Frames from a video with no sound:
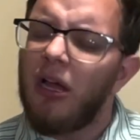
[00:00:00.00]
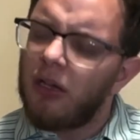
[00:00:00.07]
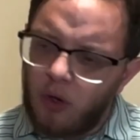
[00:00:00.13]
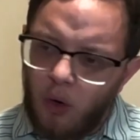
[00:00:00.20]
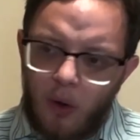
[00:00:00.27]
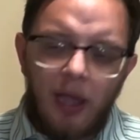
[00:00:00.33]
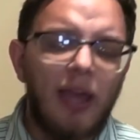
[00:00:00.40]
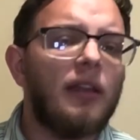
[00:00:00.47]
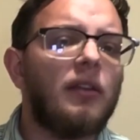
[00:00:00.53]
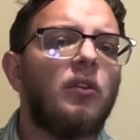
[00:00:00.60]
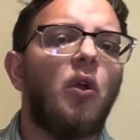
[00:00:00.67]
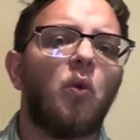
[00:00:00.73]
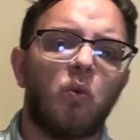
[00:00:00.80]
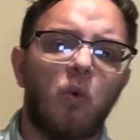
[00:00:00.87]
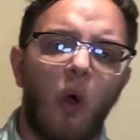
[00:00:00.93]
go ahead,
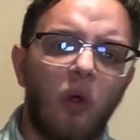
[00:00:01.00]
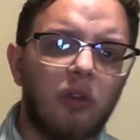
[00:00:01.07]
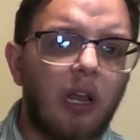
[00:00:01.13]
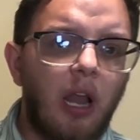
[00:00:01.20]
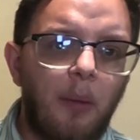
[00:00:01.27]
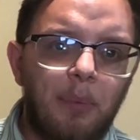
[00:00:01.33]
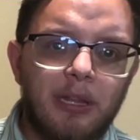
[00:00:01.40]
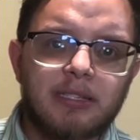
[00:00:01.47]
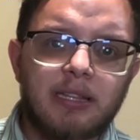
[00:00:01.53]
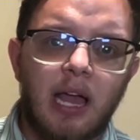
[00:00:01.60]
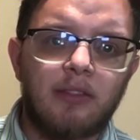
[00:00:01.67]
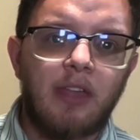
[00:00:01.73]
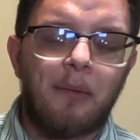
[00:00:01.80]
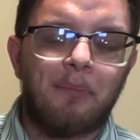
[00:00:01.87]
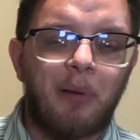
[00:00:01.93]
roll it up
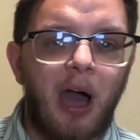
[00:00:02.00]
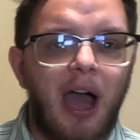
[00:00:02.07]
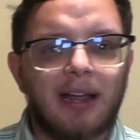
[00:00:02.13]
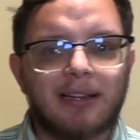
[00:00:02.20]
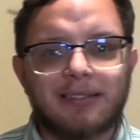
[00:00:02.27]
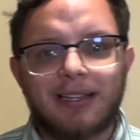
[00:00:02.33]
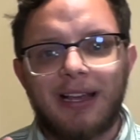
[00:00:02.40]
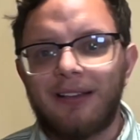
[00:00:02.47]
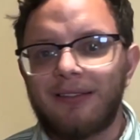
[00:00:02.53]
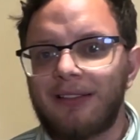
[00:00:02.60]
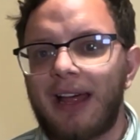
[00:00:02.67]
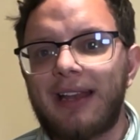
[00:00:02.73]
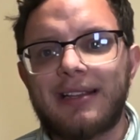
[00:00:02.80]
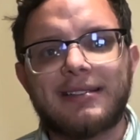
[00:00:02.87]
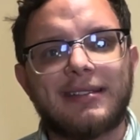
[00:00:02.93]
inside that box, let
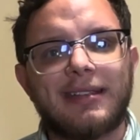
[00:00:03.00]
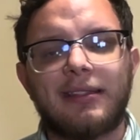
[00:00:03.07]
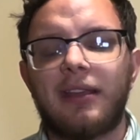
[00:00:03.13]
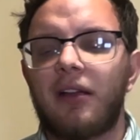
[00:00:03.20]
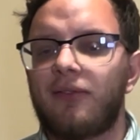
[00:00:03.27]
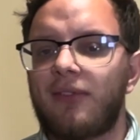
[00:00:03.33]
it sit there.